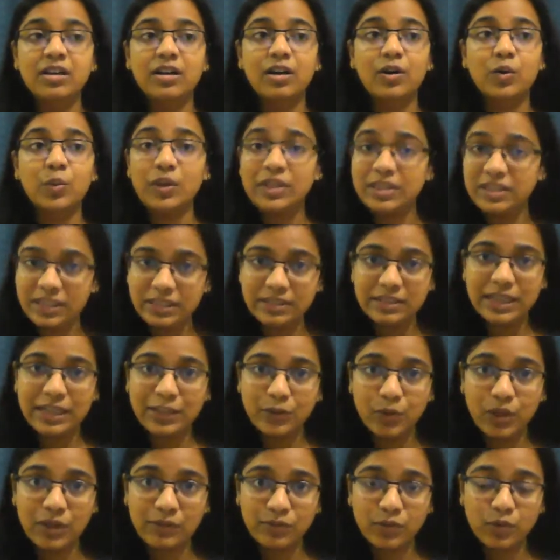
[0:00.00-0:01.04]
one thing
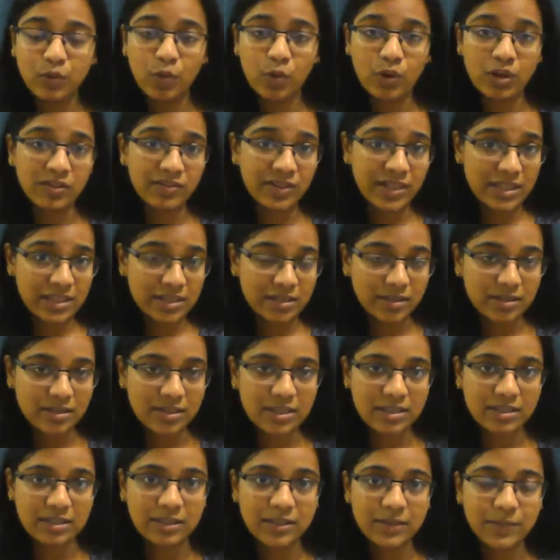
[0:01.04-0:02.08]
that you have to always
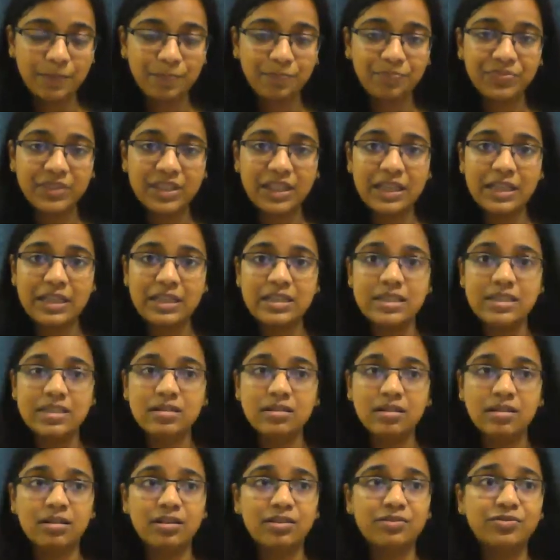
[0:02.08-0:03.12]
consider
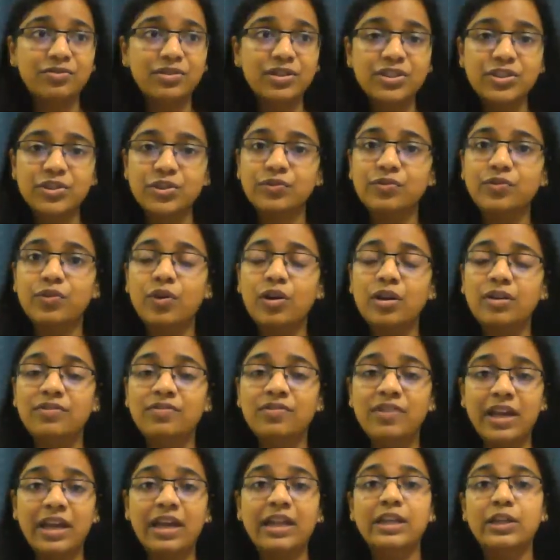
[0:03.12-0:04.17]
is first of all
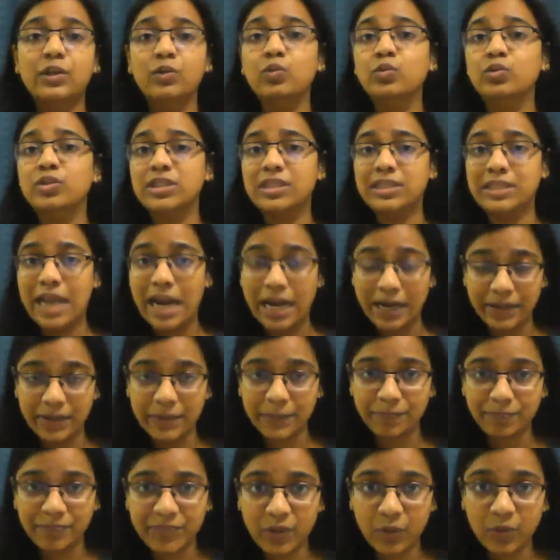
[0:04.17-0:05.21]
where you stand.
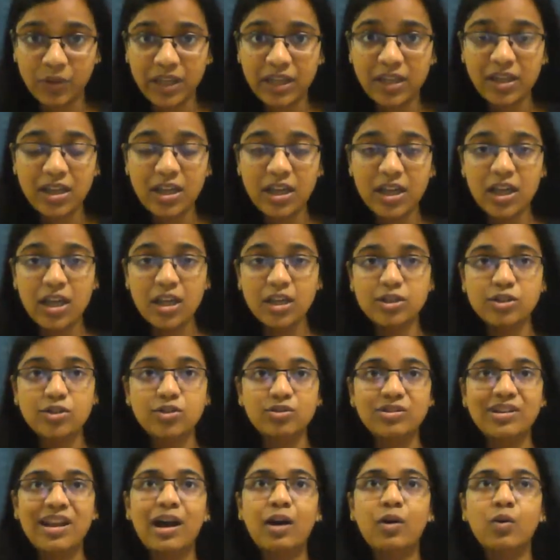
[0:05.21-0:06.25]
Okay,
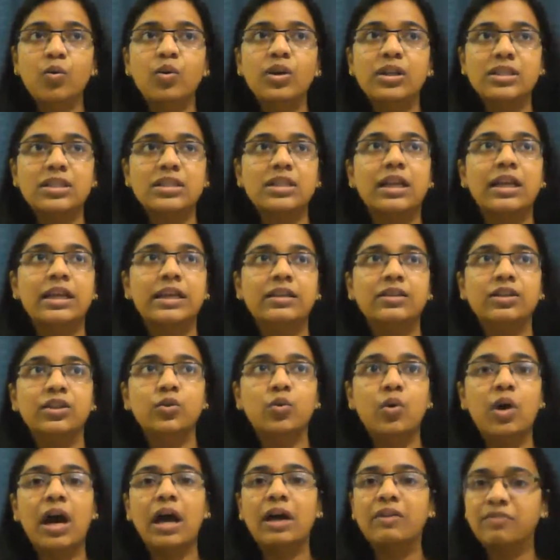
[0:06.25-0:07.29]
so now it's like
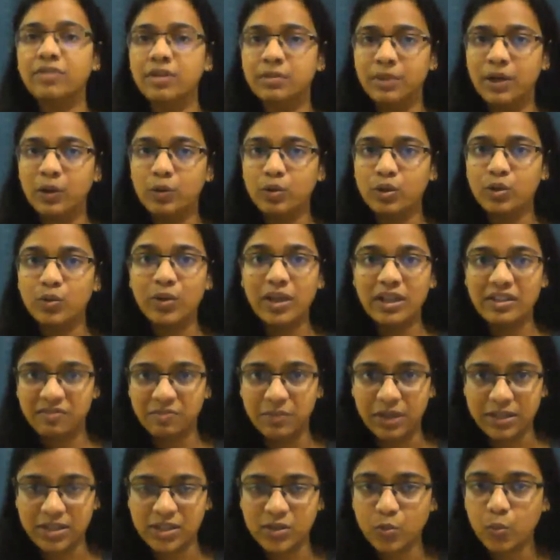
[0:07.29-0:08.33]
you have about 12
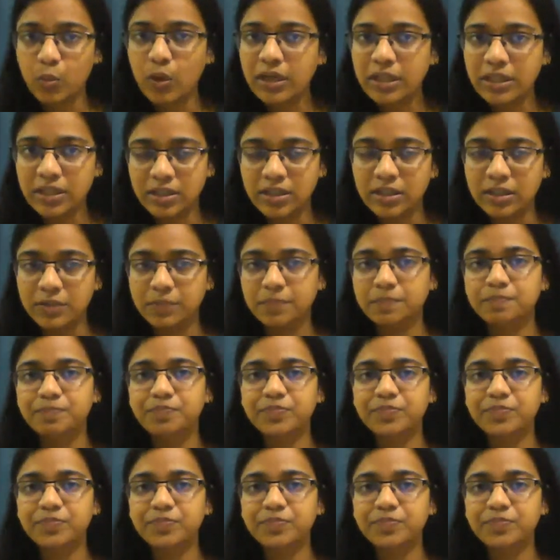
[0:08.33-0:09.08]
months, 1 year